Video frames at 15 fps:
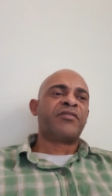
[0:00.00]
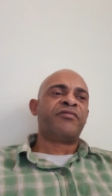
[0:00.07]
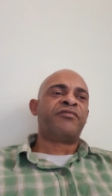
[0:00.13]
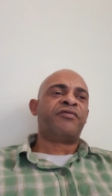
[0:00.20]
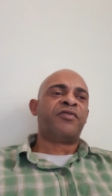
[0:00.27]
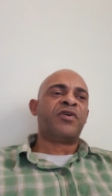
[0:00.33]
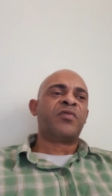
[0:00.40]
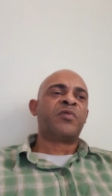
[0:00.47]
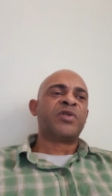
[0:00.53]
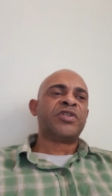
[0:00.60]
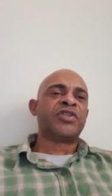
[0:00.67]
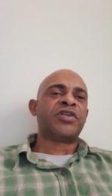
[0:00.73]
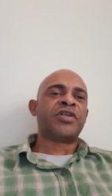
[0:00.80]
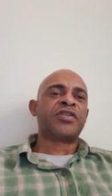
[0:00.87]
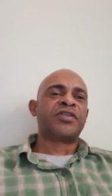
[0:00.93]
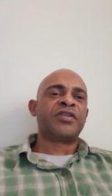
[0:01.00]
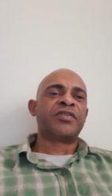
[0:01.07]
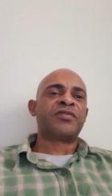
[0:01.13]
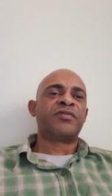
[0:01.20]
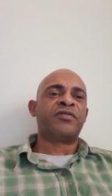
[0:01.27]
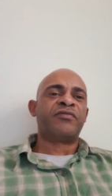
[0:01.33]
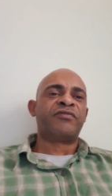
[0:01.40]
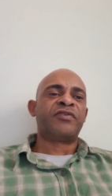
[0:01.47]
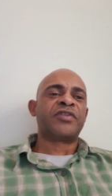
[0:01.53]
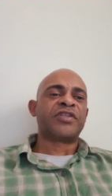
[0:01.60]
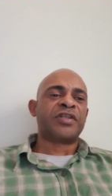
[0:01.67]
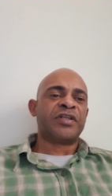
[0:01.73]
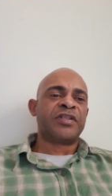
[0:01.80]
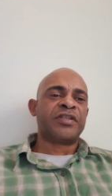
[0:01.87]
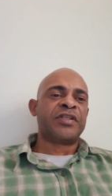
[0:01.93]
and forth with justice over
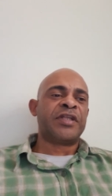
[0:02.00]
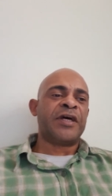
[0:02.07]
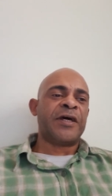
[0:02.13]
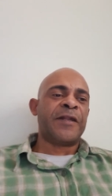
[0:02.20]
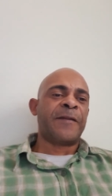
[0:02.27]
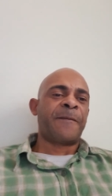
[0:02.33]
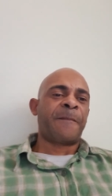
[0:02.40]
son's death?